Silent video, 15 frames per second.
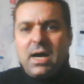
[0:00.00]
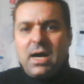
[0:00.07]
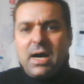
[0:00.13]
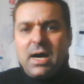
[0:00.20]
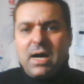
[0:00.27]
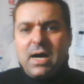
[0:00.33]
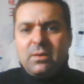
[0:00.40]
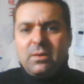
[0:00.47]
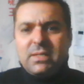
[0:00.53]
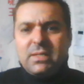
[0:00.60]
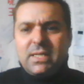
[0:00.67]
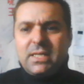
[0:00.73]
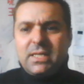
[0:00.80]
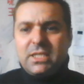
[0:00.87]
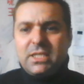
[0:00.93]
I will
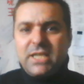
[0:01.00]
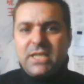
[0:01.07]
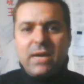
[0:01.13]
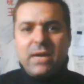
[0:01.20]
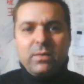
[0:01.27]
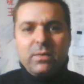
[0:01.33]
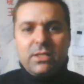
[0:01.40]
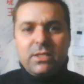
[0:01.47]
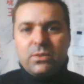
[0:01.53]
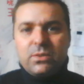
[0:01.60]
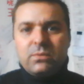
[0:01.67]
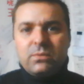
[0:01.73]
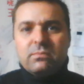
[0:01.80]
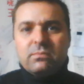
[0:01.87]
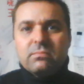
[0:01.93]
share with you
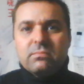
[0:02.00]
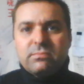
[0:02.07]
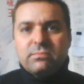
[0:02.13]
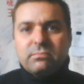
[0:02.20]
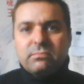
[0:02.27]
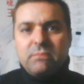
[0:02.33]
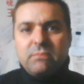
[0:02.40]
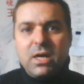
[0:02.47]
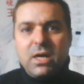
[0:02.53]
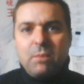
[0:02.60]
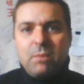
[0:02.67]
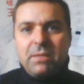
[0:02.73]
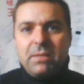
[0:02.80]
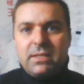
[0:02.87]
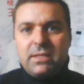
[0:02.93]
my
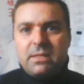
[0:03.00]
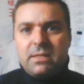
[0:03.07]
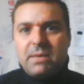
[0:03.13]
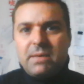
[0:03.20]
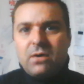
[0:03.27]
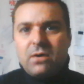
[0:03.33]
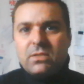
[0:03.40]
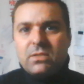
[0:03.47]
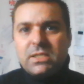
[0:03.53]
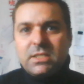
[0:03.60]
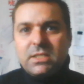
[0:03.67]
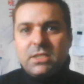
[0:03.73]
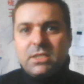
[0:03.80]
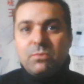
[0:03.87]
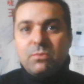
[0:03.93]
opinion about
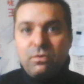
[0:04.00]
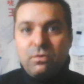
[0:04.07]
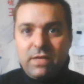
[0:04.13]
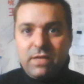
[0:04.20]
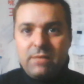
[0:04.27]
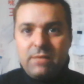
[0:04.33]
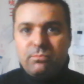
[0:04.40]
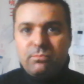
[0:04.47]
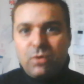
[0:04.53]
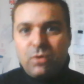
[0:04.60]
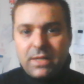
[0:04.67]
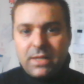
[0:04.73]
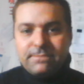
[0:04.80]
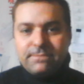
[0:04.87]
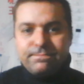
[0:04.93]
the movie
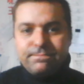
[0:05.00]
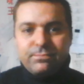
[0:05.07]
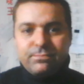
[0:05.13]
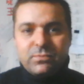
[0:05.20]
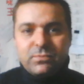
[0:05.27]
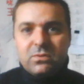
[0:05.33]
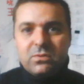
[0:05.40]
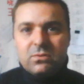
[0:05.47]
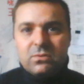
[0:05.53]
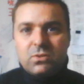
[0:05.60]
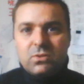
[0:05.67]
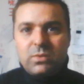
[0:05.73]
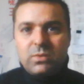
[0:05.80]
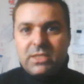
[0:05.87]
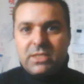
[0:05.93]
Mulan
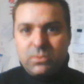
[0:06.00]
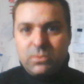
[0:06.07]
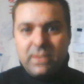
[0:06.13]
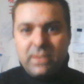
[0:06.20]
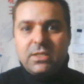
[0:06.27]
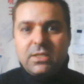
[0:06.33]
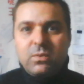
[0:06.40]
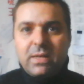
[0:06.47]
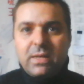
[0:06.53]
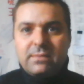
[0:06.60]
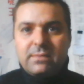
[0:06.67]
2021,